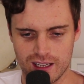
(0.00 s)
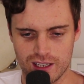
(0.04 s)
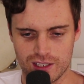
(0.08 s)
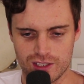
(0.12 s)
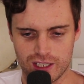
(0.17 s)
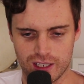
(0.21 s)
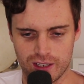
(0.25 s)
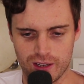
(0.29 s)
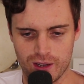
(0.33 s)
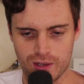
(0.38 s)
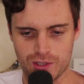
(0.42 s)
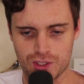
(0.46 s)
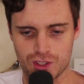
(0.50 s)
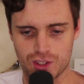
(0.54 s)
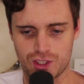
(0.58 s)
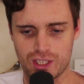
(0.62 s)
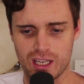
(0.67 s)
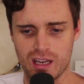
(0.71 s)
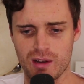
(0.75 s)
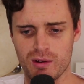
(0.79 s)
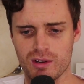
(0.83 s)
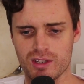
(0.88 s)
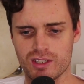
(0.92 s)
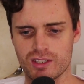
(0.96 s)
She goes,
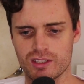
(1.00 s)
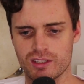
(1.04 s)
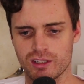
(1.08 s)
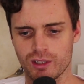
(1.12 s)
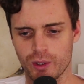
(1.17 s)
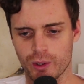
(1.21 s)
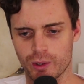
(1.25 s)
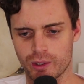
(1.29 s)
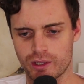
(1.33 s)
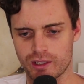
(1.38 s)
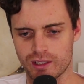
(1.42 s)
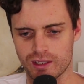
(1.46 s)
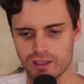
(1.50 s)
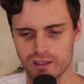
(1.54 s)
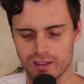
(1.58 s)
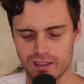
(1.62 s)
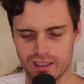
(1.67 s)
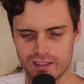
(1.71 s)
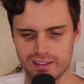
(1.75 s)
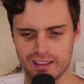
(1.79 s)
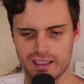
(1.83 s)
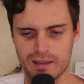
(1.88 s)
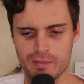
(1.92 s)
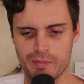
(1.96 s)
"Dearest Luke,"
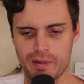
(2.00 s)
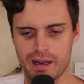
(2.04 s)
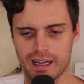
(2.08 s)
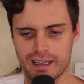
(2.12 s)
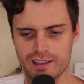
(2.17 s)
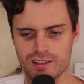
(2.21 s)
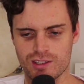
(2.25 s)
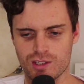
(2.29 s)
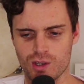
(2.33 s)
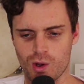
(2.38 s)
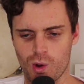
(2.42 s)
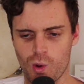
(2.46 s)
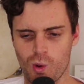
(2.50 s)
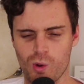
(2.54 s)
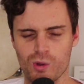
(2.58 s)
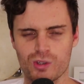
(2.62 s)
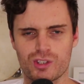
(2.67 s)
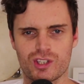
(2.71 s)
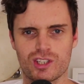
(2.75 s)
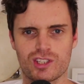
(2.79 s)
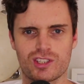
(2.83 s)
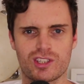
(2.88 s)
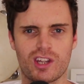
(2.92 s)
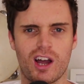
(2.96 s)
and then in brackets, "or
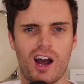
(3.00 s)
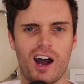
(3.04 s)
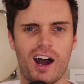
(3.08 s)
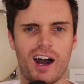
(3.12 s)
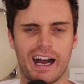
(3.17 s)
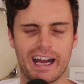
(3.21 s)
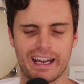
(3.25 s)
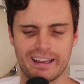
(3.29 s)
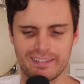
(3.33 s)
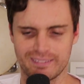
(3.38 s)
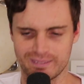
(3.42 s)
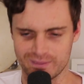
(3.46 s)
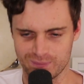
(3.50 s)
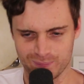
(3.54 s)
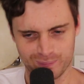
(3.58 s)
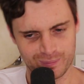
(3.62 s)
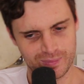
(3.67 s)
just hi."